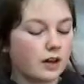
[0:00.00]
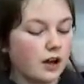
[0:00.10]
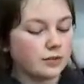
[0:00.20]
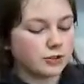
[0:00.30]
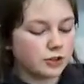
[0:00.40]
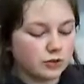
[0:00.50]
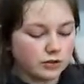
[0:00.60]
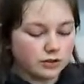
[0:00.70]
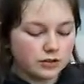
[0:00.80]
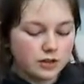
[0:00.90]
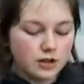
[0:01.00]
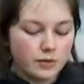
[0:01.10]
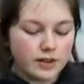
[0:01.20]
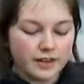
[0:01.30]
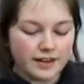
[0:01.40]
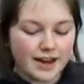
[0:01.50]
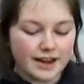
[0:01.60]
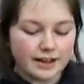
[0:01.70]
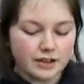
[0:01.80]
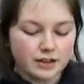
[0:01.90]
I'm sure without the
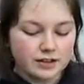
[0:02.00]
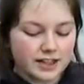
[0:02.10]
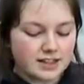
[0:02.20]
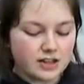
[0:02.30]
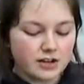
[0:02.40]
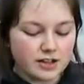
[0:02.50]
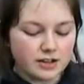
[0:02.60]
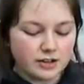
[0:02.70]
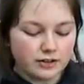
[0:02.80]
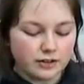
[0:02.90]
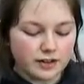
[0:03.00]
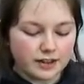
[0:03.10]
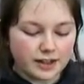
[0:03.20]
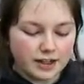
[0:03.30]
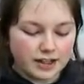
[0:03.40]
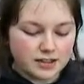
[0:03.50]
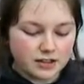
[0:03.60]
egg, that's the only other thing that needs